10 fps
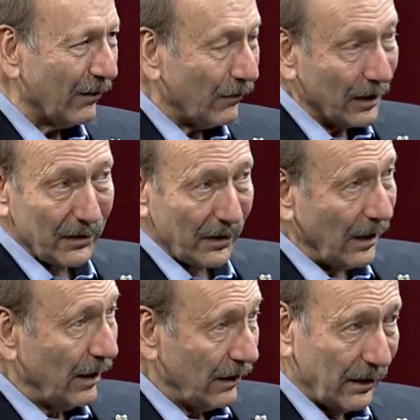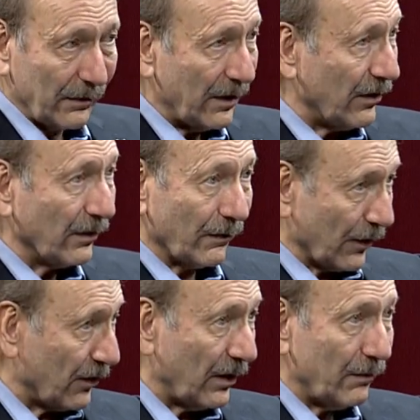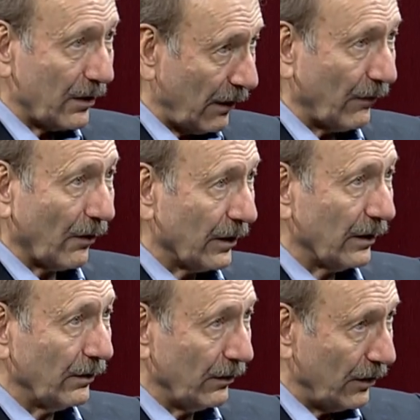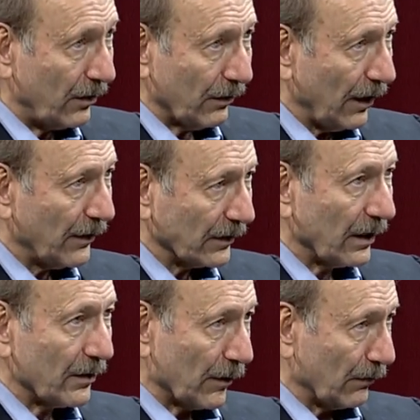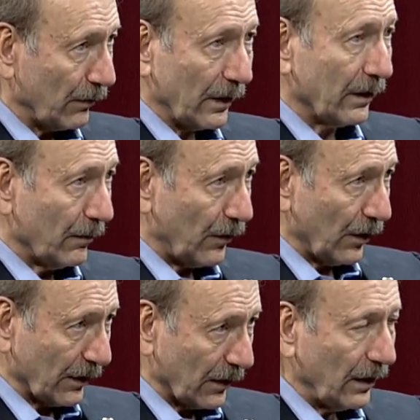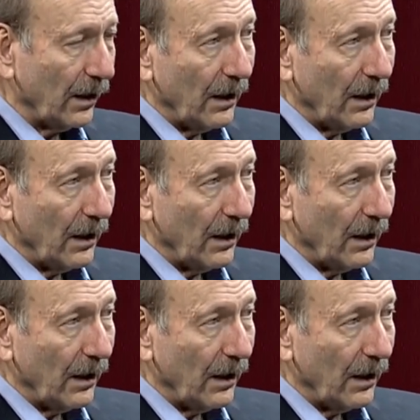One is the increasing diversity, which I've already alluded to. I think that's been really important.